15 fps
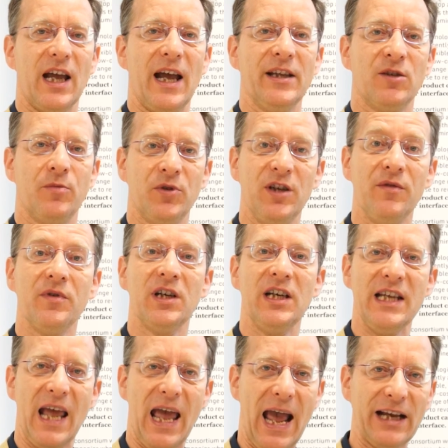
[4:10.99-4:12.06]
and
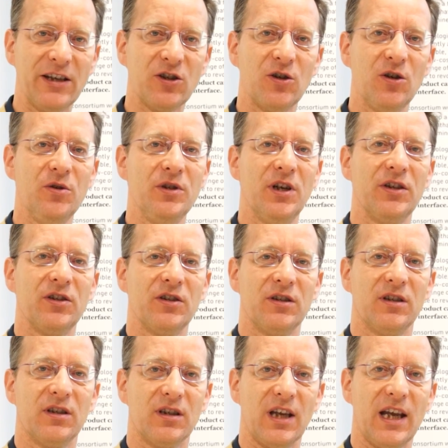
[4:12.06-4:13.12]
specifically excluded
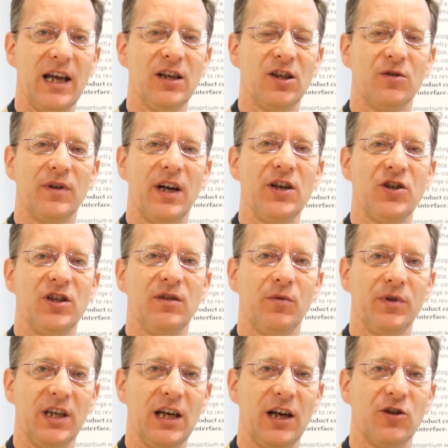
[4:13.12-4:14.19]
integration
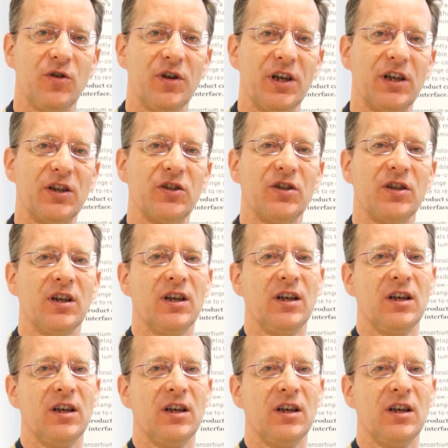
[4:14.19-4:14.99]
with electronics.